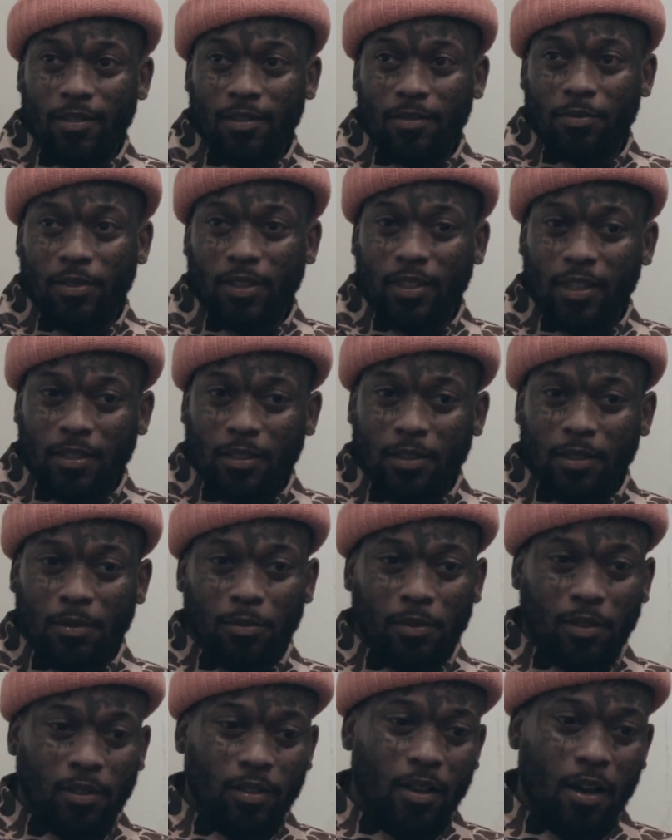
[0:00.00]

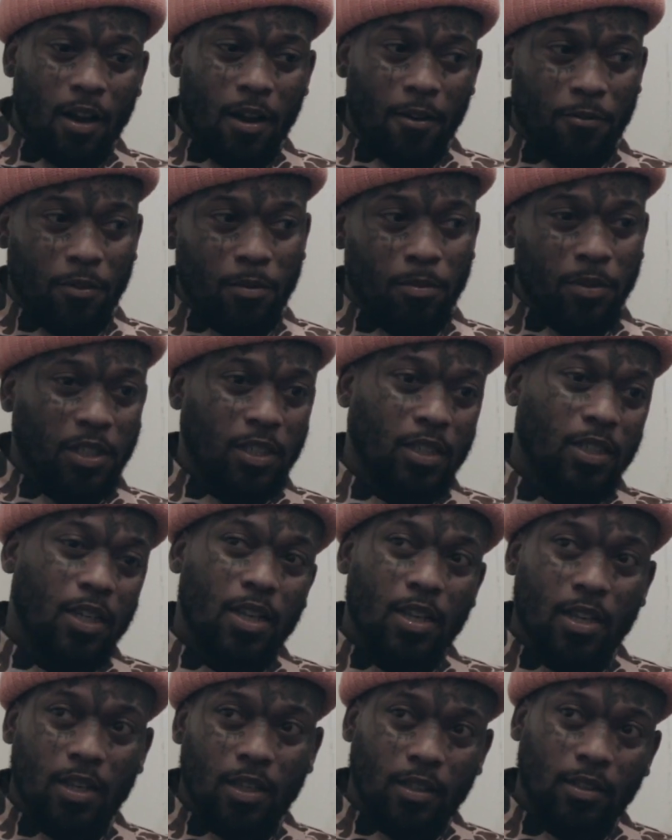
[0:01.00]
Systems are for
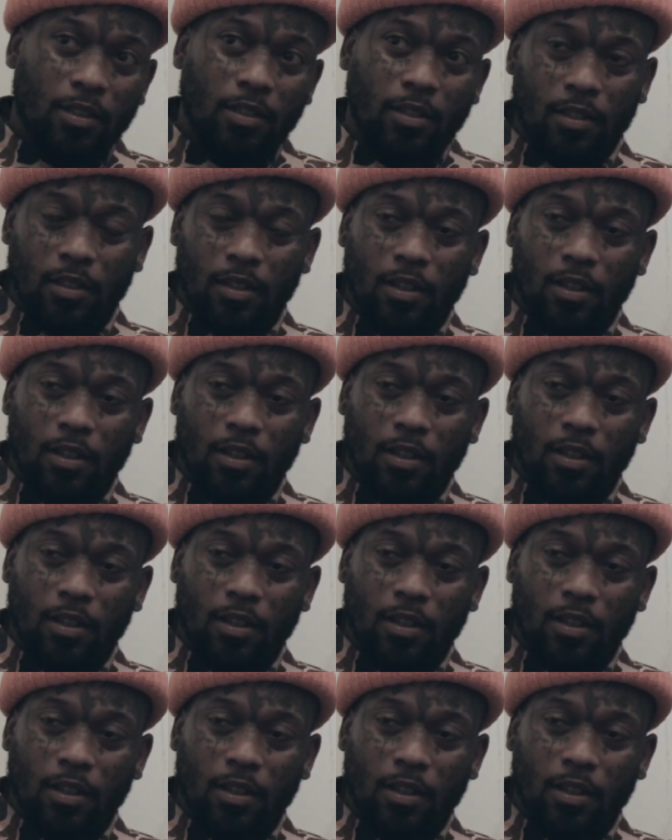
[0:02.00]
machines,